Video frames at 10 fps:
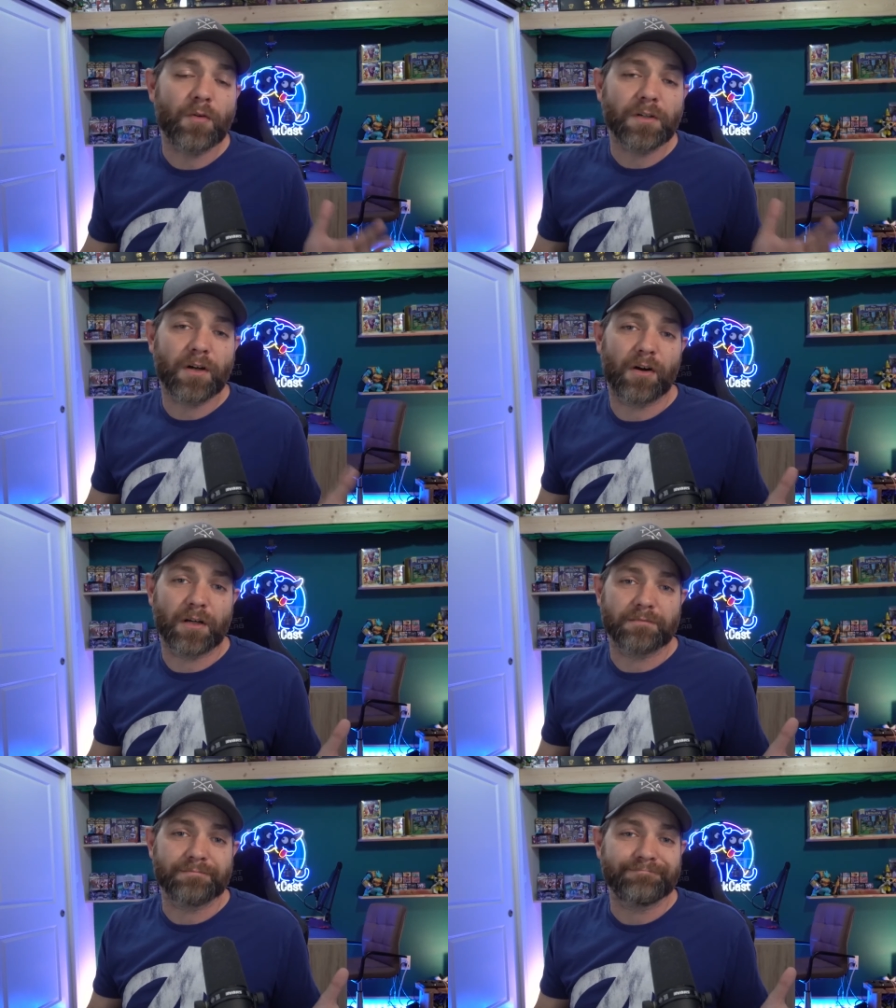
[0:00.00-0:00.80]

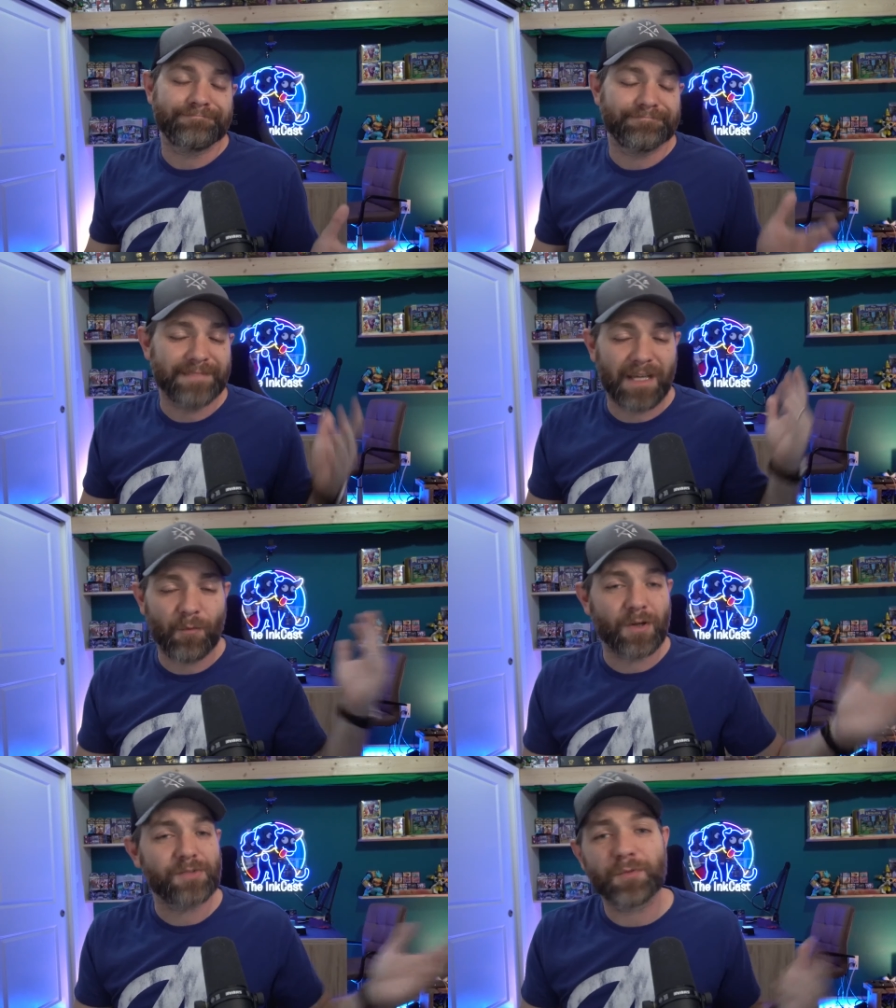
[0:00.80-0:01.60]
card, yeah,
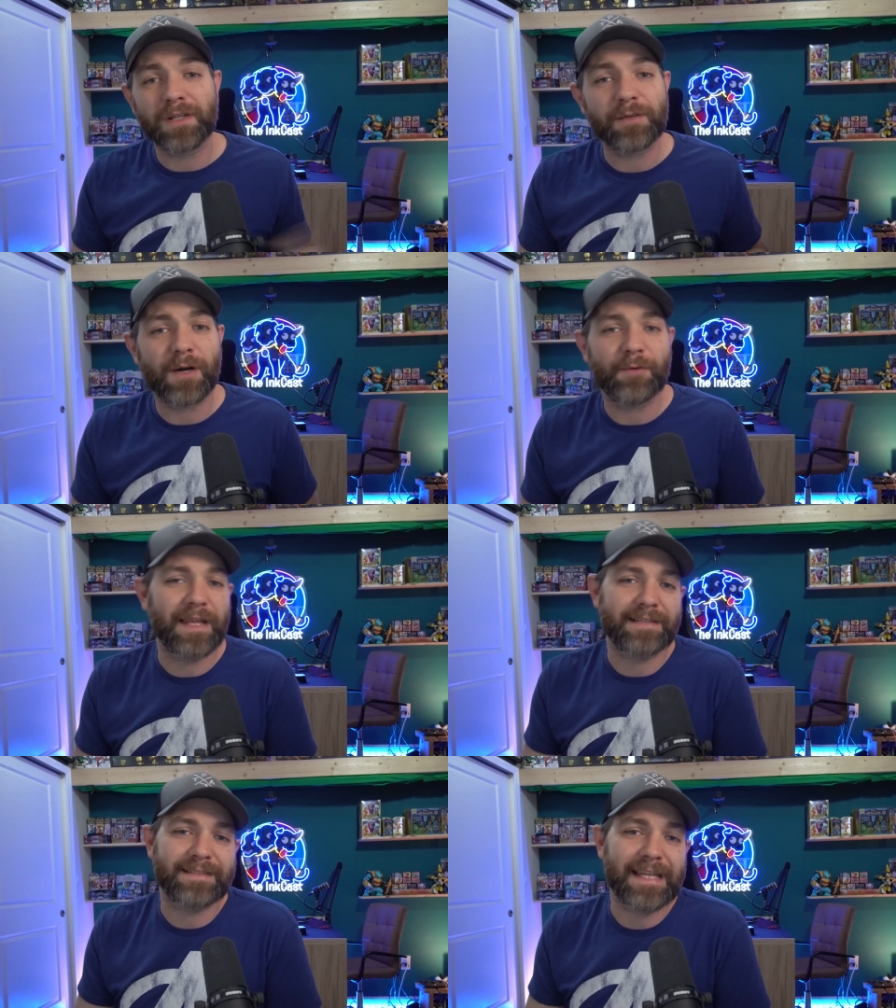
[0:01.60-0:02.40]
works really well with
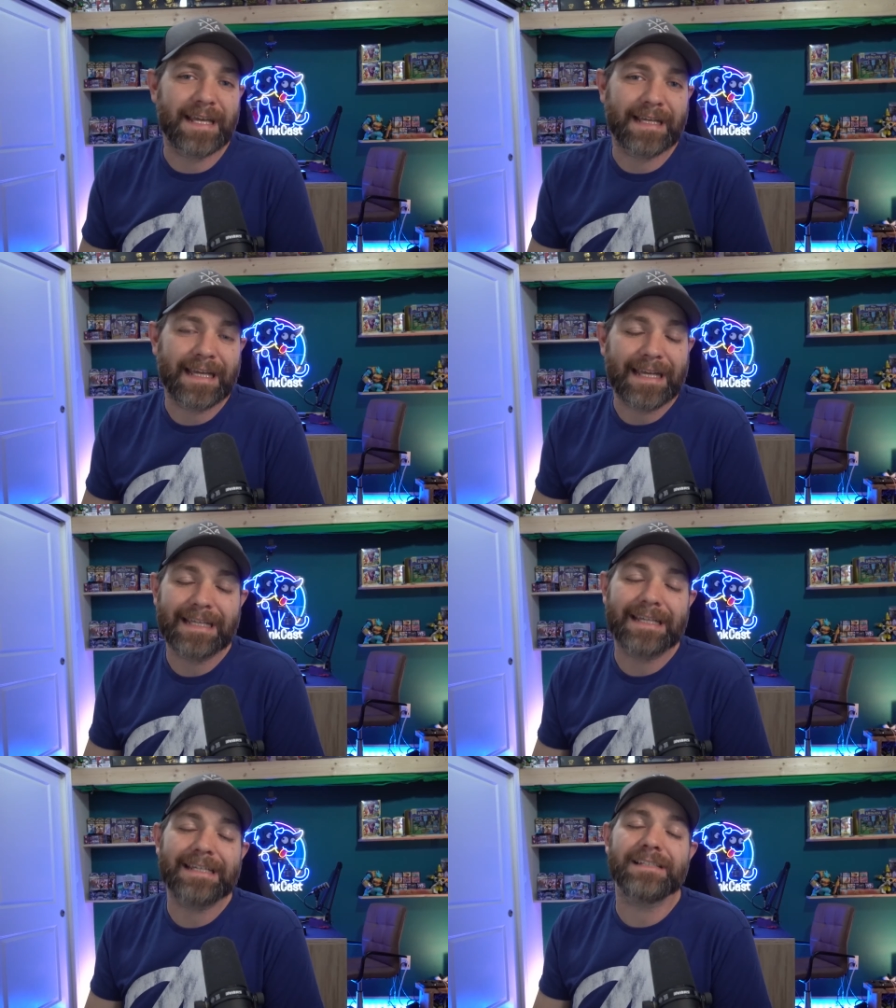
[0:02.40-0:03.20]
that snake. It
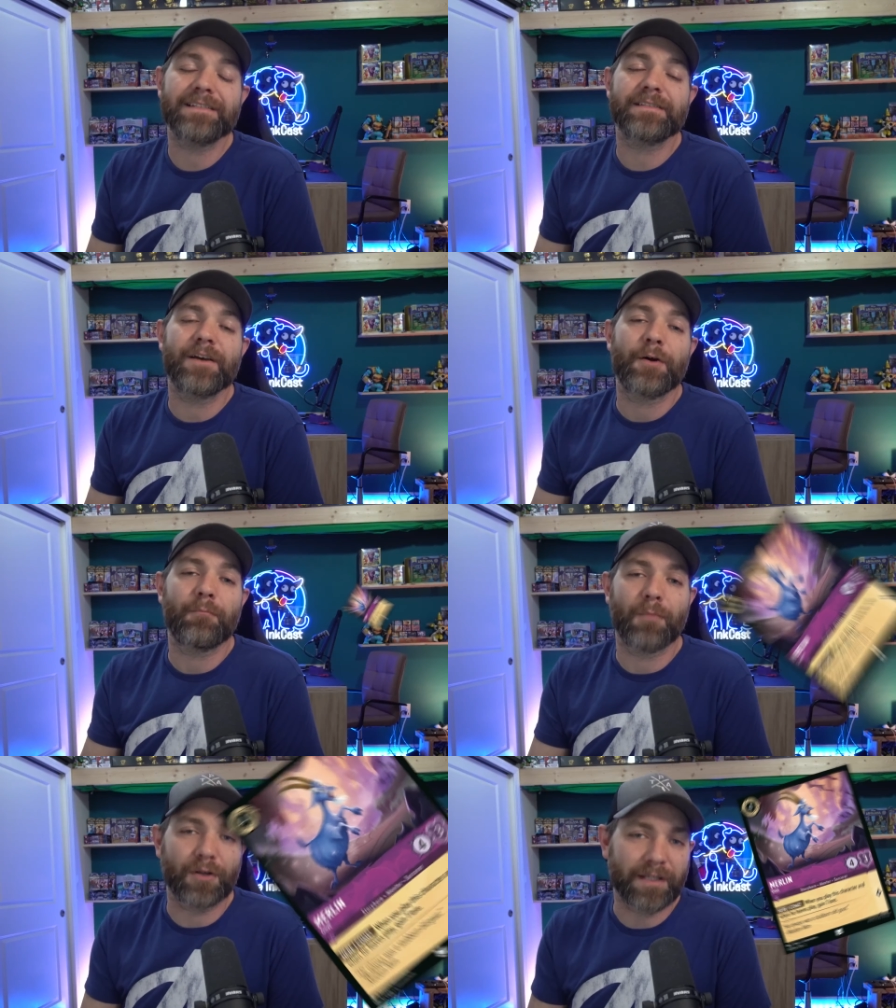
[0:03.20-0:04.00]
is
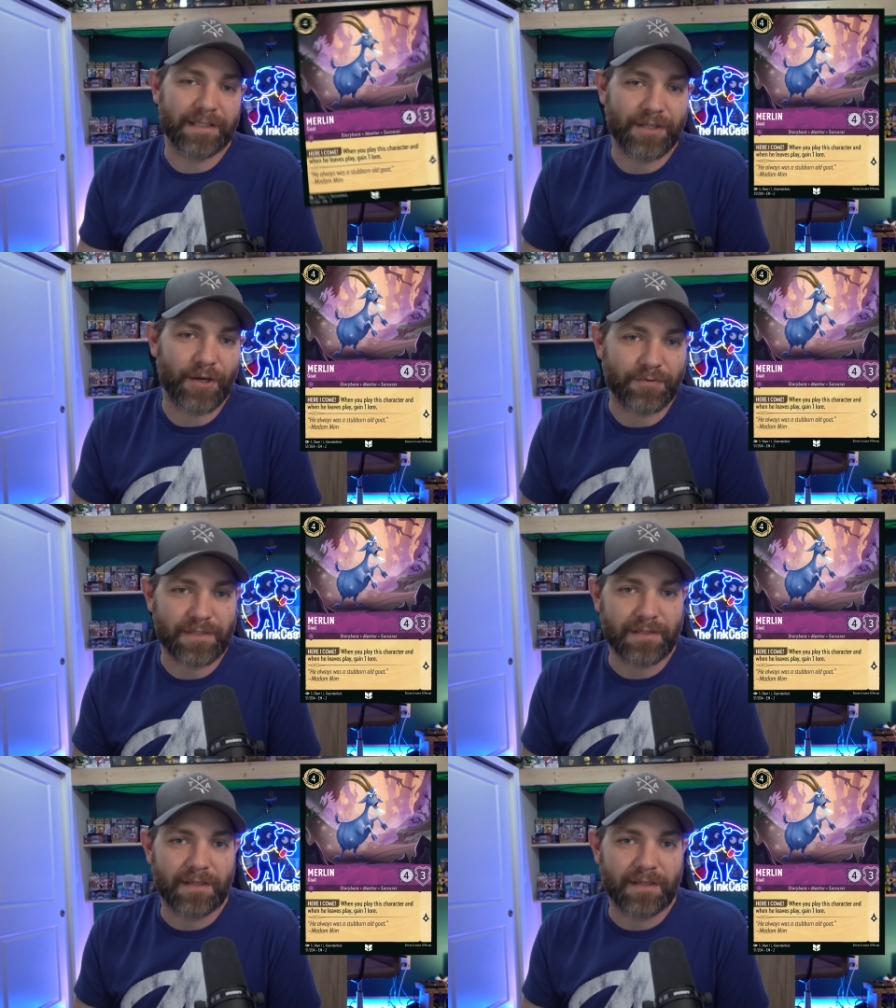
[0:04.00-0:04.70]
Merlin Goat.